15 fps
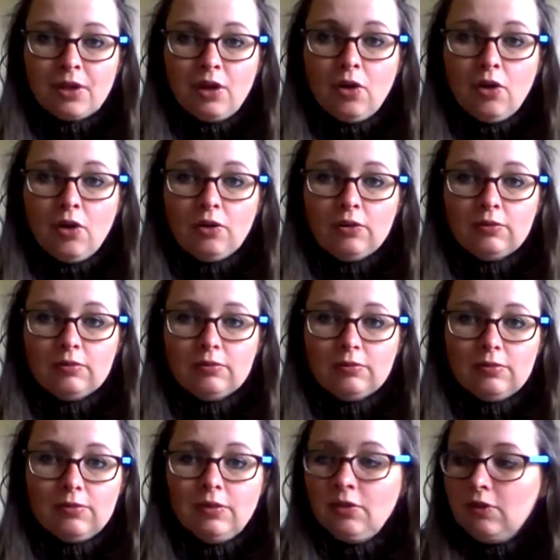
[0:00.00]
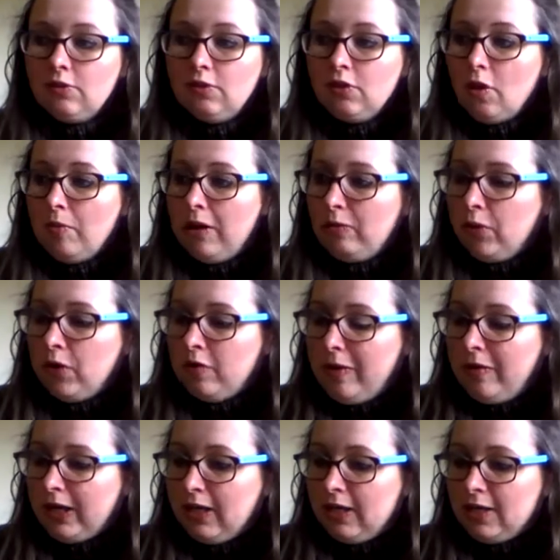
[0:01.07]
or not one of my
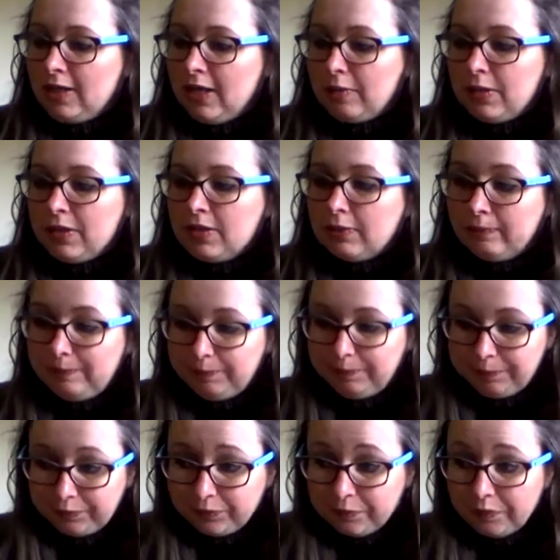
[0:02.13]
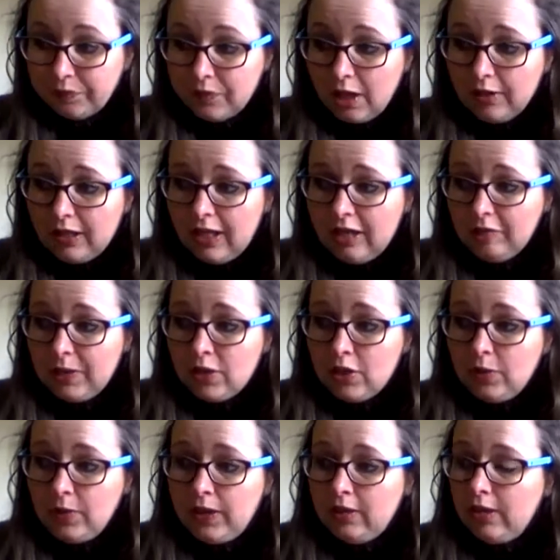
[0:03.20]
regular segments that I've been
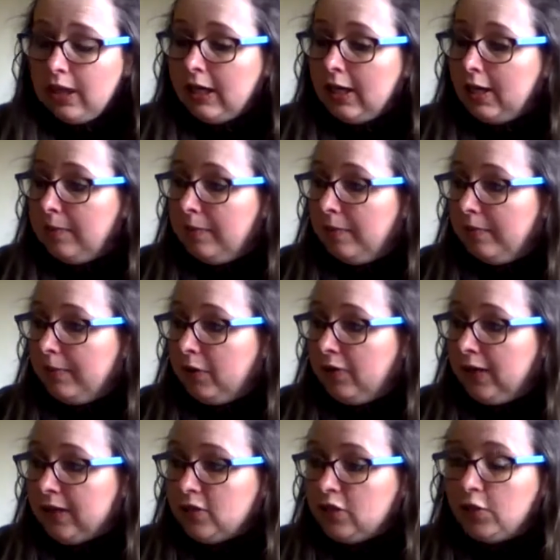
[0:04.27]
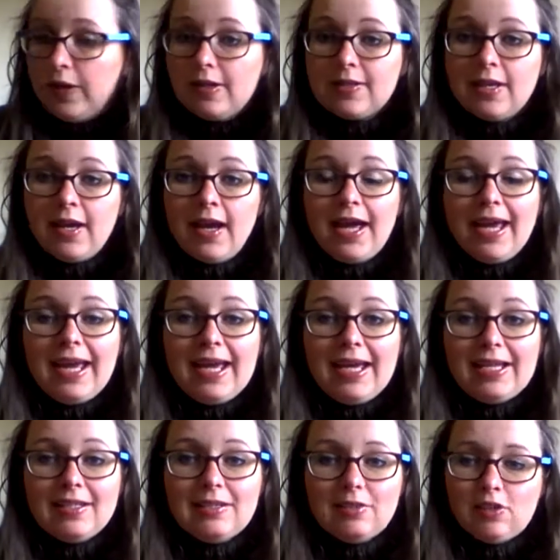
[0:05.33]
doing over the last 2 weeks,
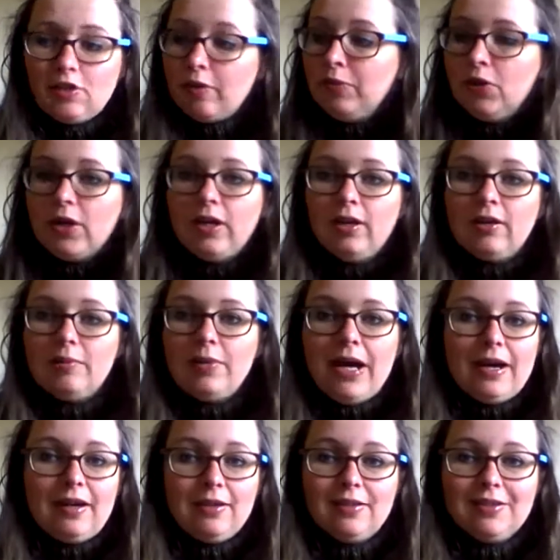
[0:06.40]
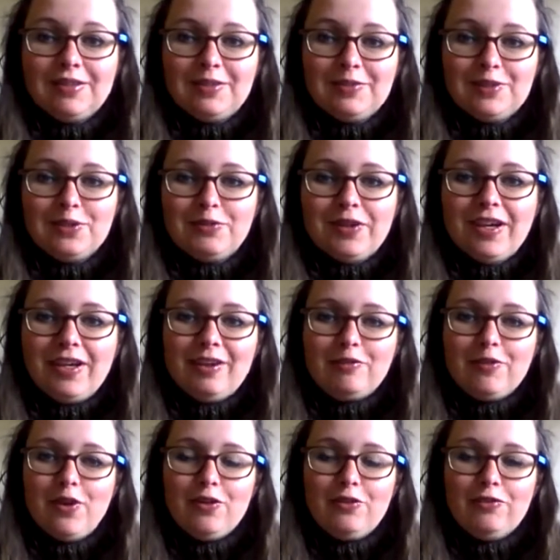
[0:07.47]
is, so I'm looking at the pile of stuff here I've
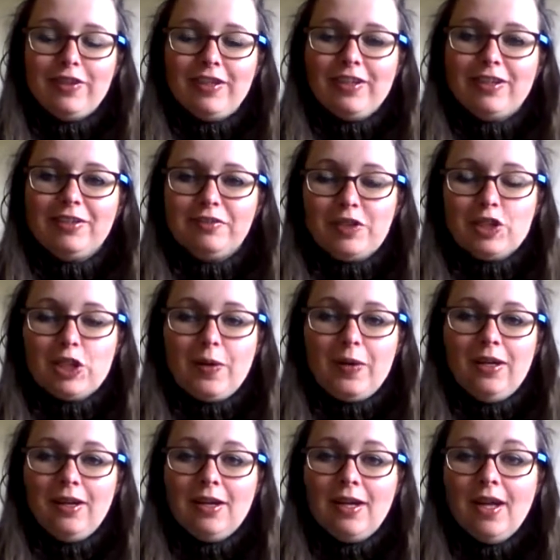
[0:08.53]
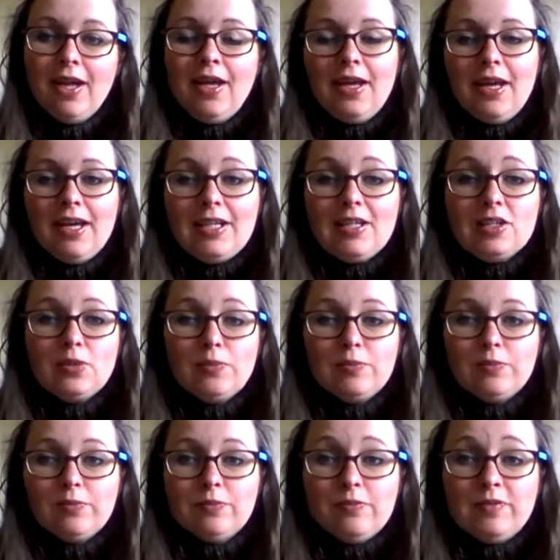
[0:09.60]
got for showing you, is
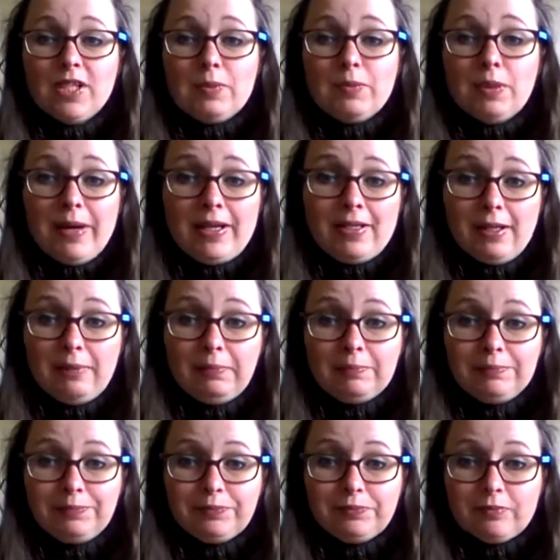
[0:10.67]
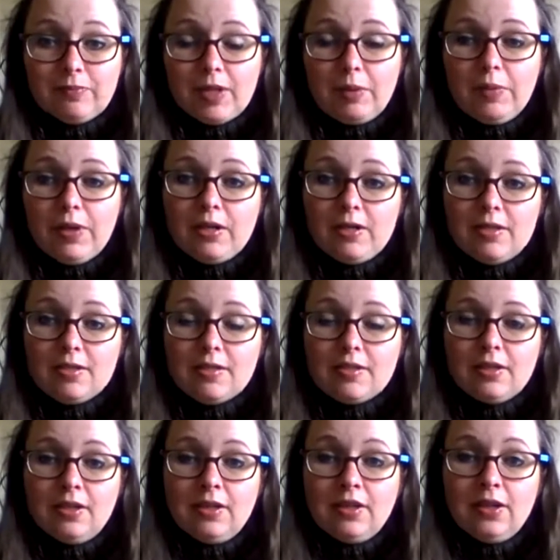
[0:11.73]
some visible mending, because
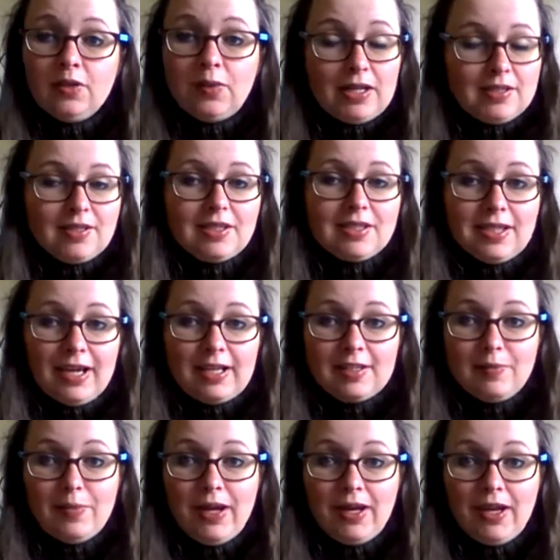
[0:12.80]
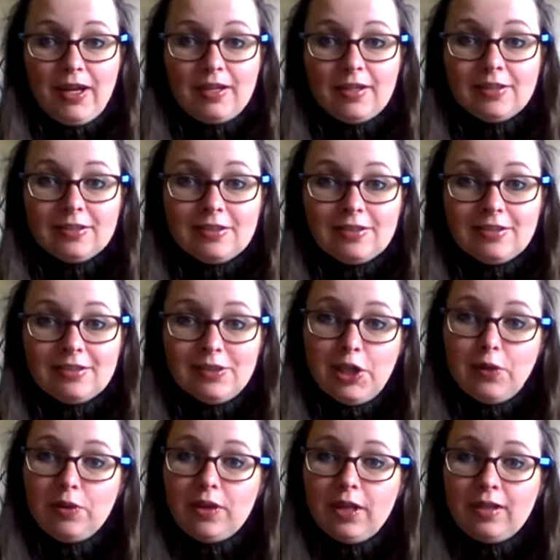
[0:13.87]
whilst it's nice making
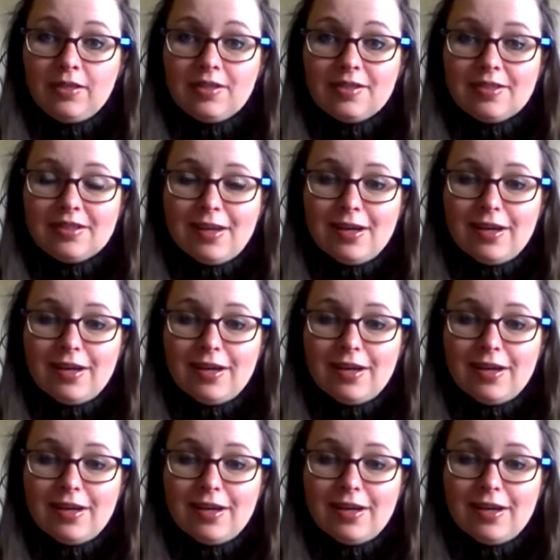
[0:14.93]
new things,